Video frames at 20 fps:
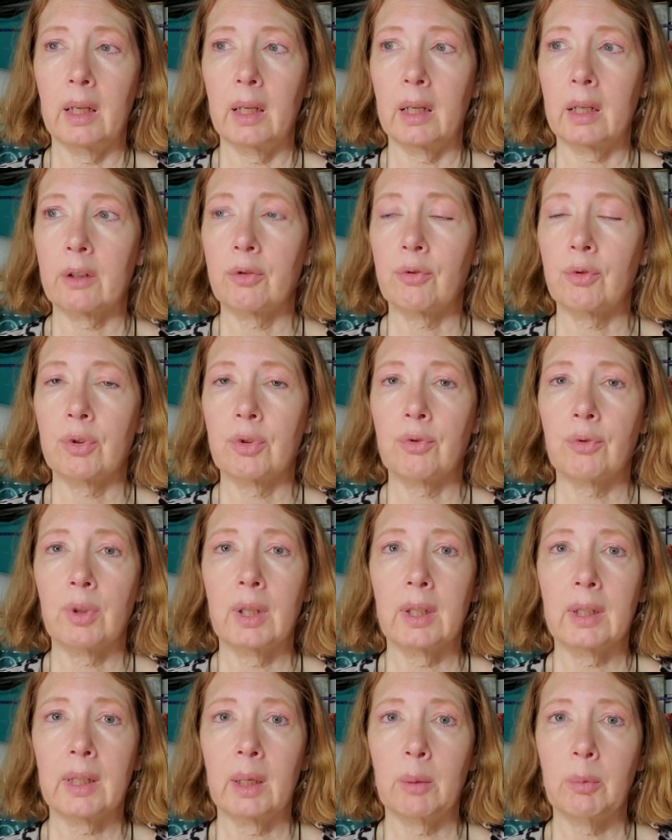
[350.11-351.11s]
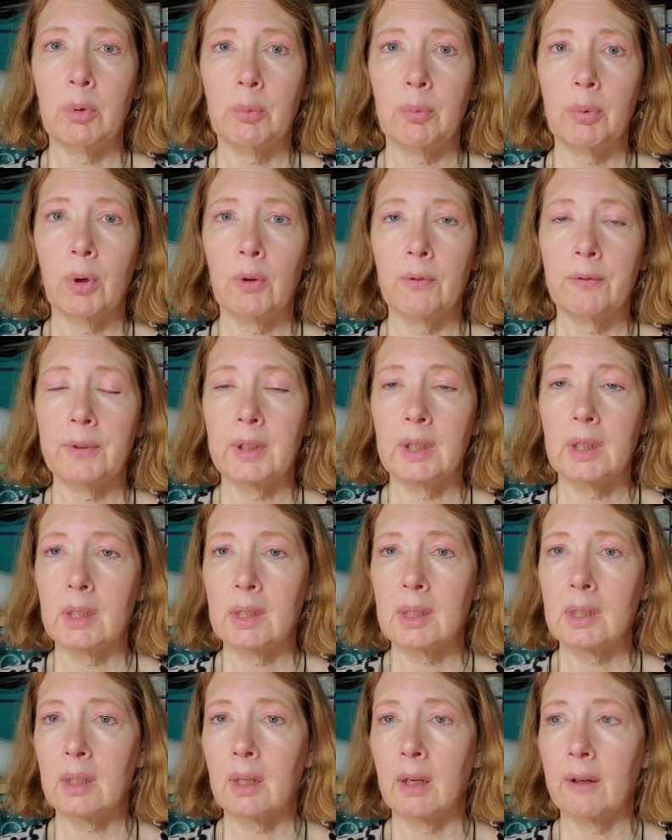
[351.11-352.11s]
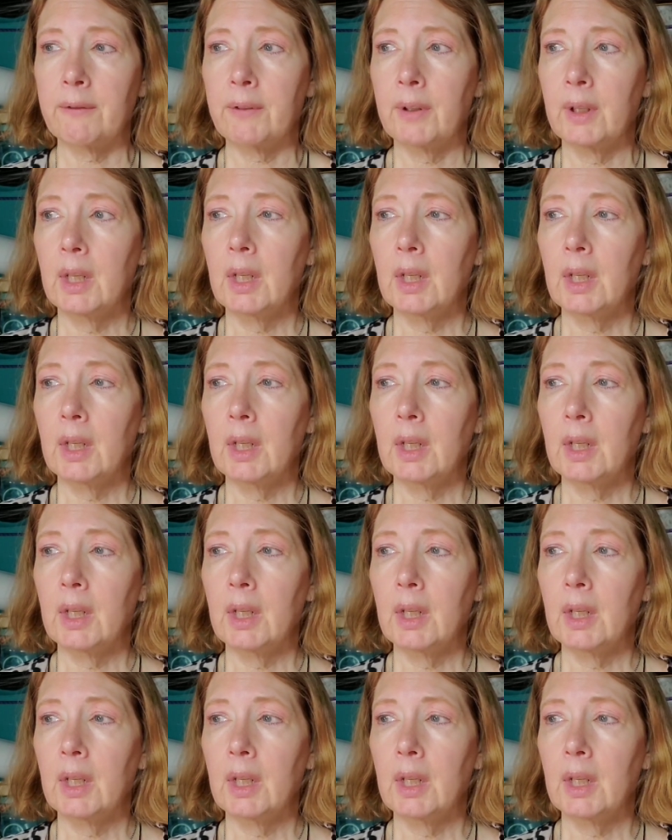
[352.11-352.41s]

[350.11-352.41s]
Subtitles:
extra strength ibuprofen and stuff.